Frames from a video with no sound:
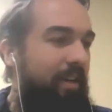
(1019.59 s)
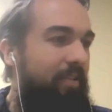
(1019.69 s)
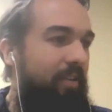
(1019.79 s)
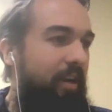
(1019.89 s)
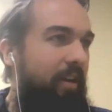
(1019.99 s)

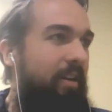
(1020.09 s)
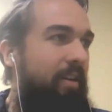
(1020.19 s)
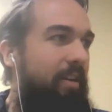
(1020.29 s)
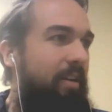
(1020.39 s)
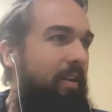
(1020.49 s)
Like
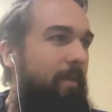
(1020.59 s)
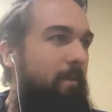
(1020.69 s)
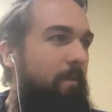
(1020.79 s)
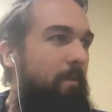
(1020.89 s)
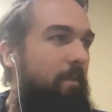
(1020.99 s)

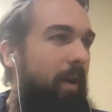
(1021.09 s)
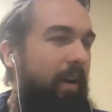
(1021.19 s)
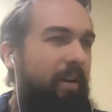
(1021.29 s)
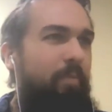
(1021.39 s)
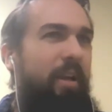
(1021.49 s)
I
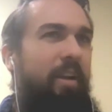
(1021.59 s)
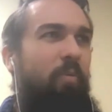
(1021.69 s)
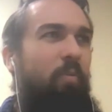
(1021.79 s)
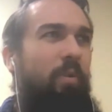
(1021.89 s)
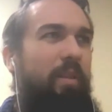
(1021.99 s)
ended up taking
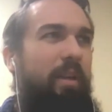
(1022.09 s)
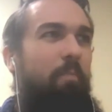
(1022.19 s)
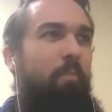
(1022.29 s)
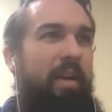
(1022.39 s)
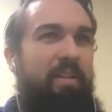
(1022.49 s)
a really
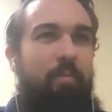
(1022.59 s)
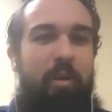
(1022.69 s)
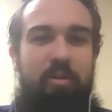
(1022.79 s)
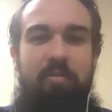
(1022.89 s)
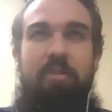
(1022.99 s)
amazing
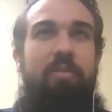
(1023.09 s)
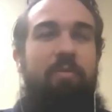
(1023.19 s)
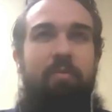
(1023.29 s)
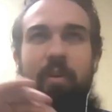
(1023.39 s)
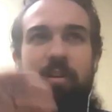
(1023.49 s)
picture, just the
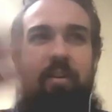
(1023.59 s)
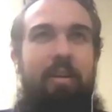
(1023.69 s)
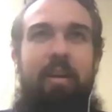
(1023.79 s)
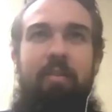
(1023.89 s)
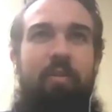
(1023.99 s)
front
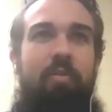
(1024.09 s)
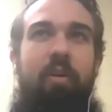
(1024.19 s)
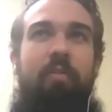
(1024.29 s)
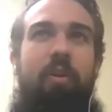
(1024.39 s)
of the of the